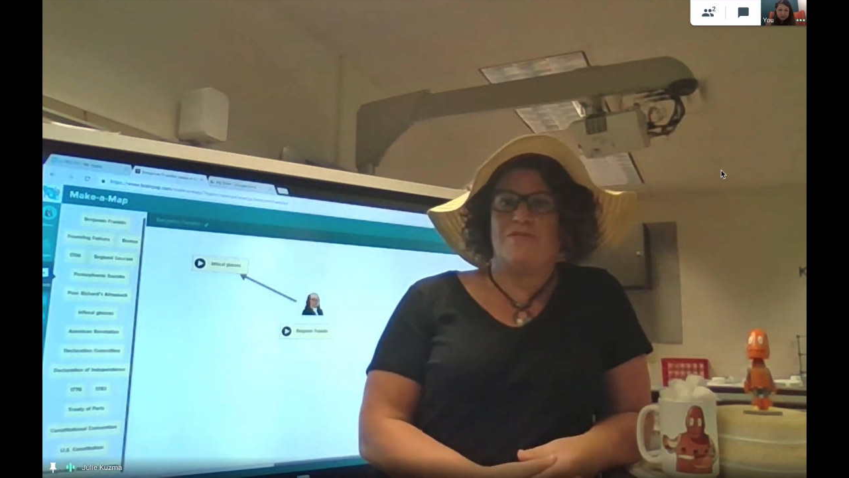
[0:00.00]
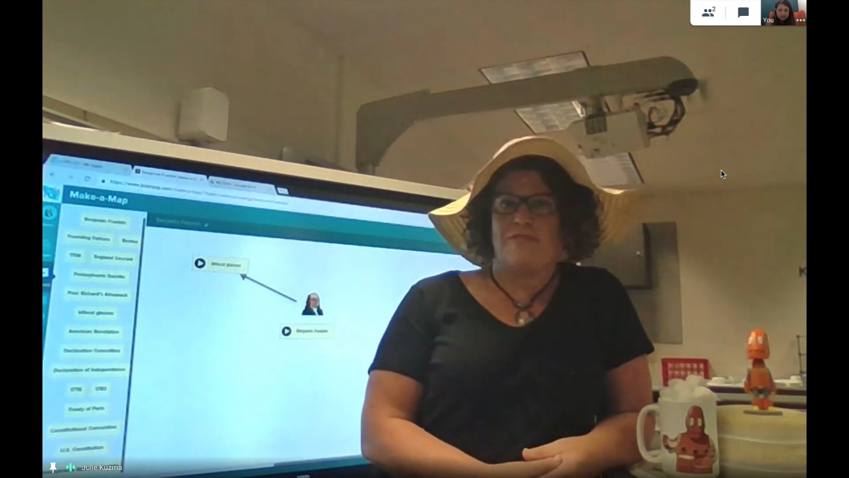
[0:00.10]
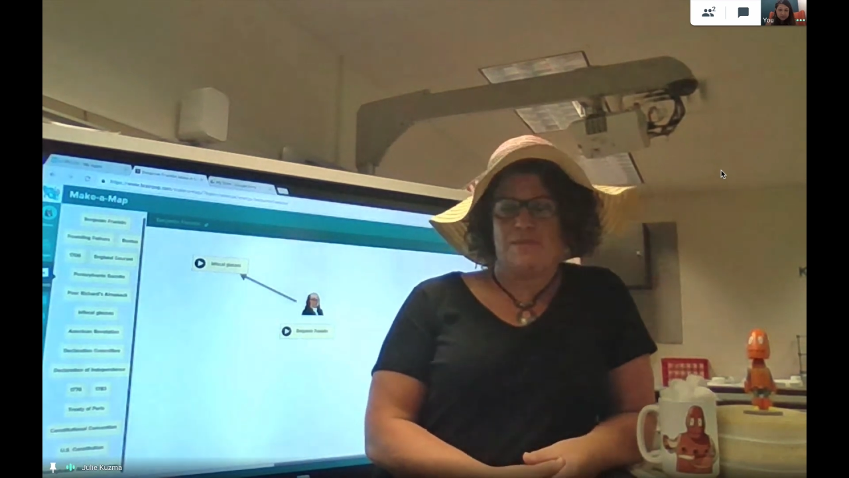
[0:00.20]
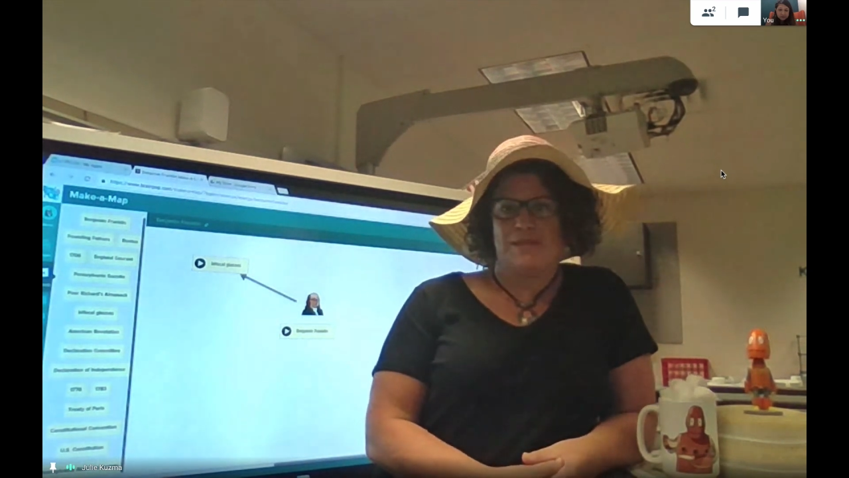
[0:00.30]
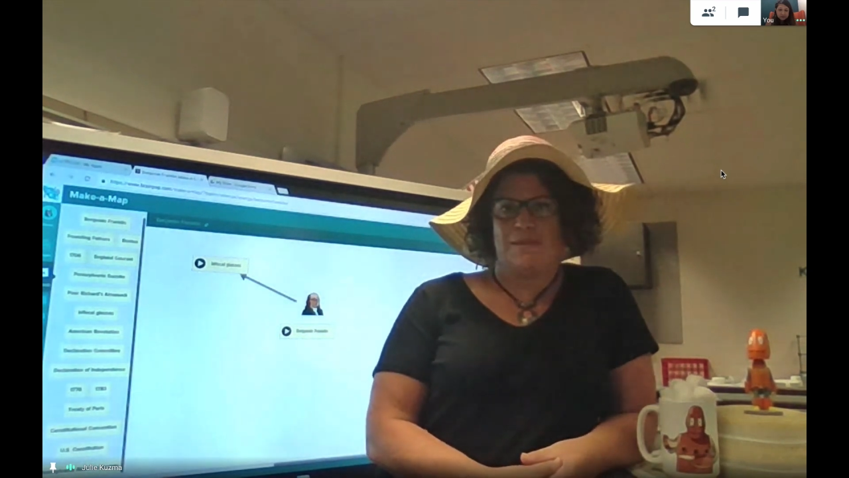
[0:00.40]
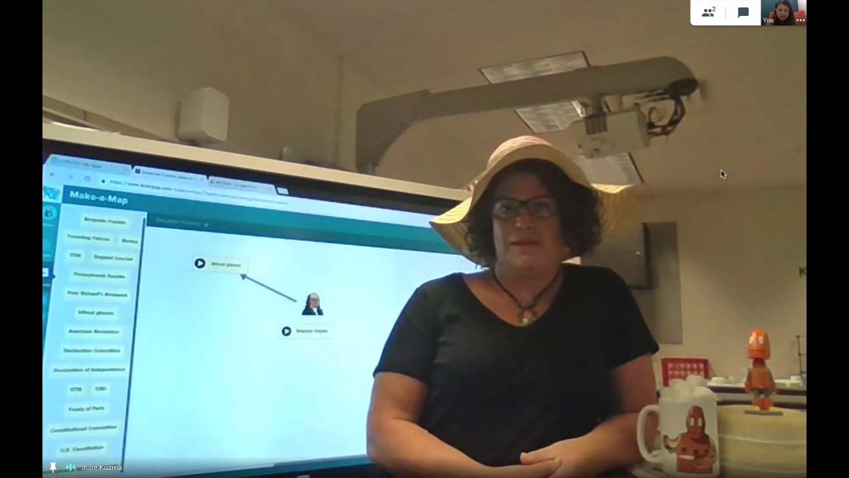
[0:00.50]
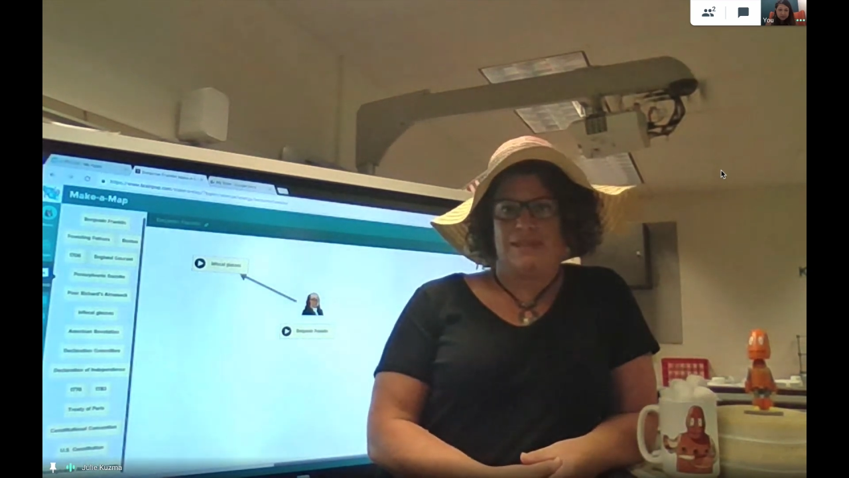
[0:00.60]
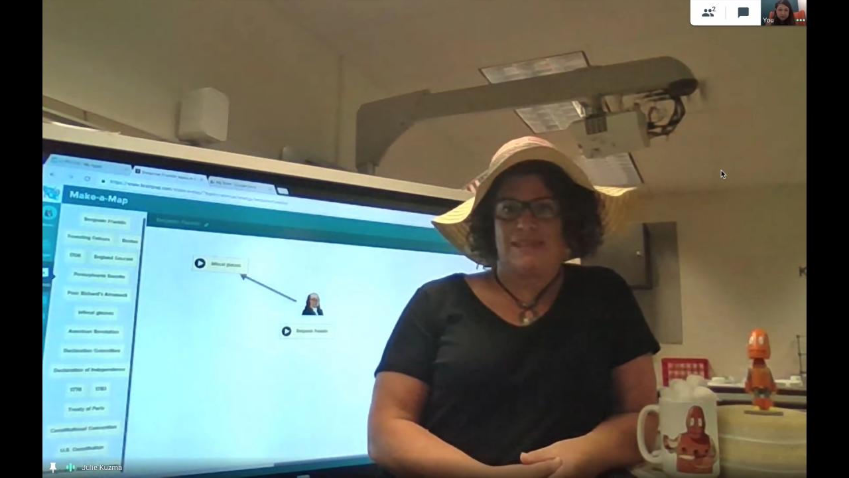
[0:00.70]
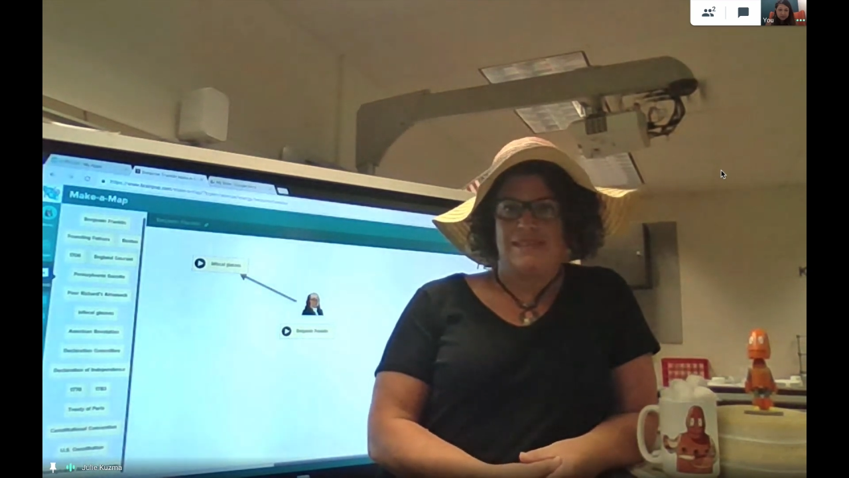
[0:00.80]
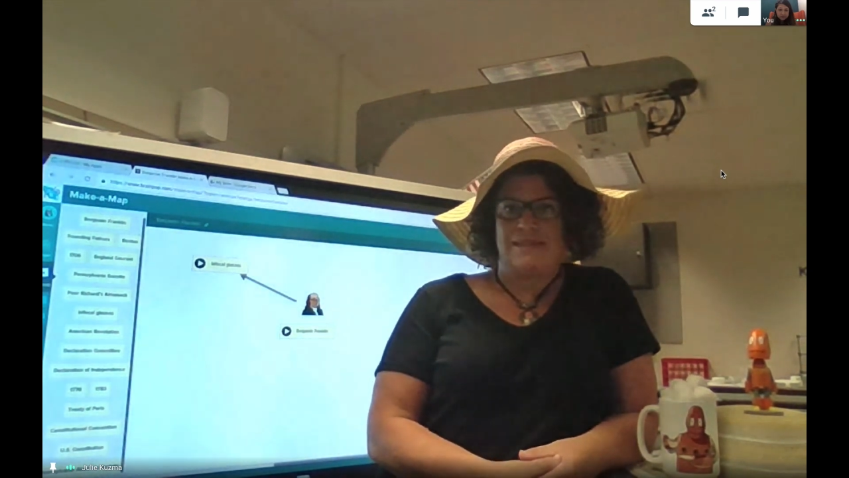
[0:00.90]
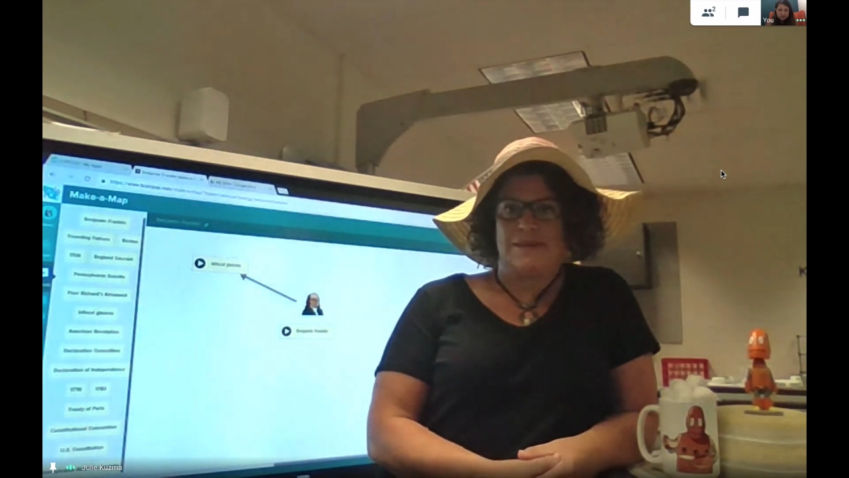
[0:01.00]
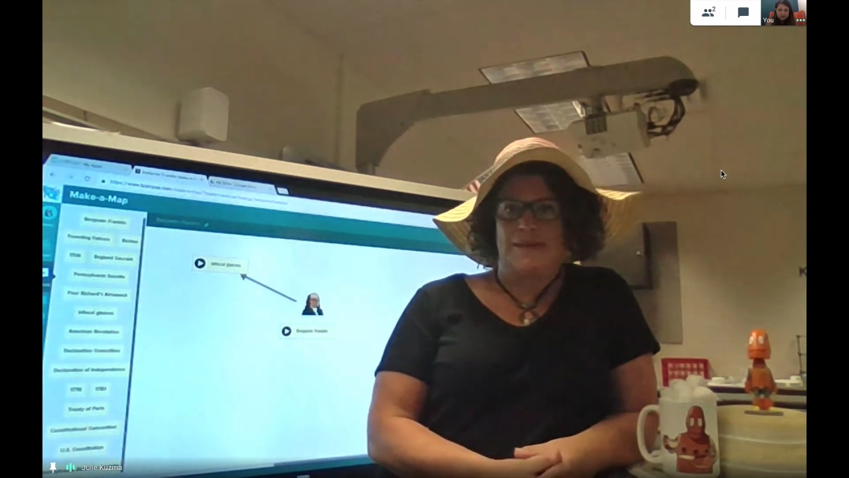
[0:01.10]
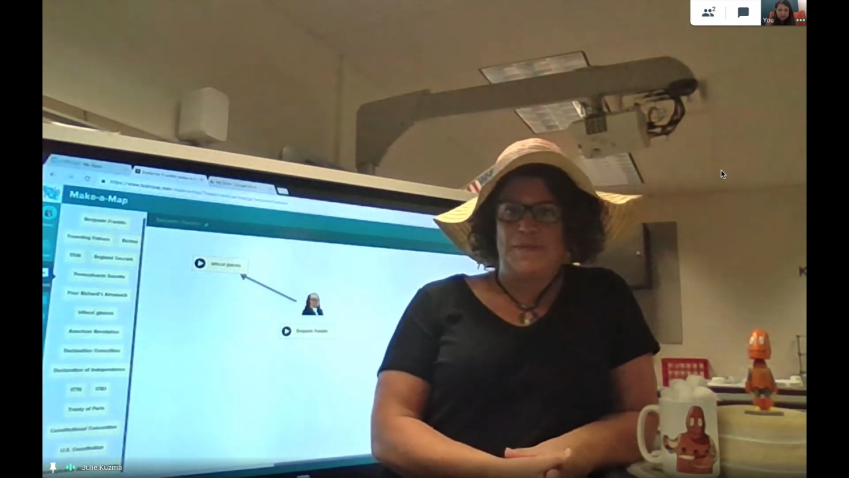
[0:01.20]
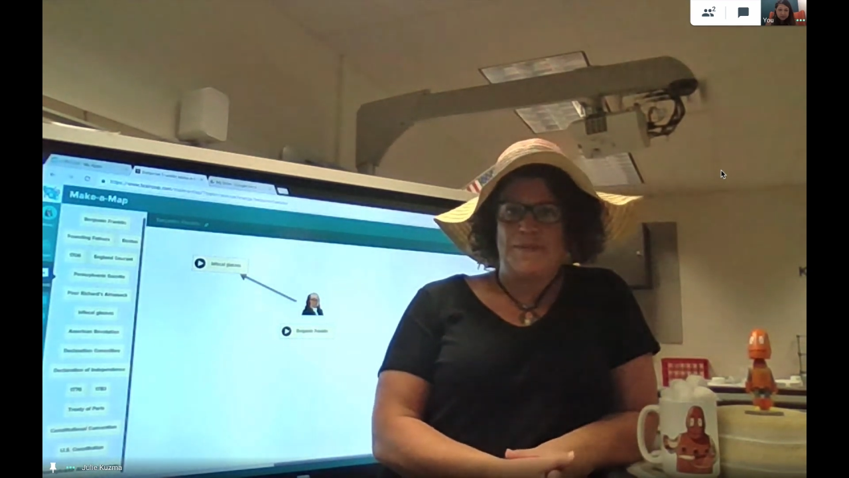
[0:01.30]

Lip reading: famous Americans are.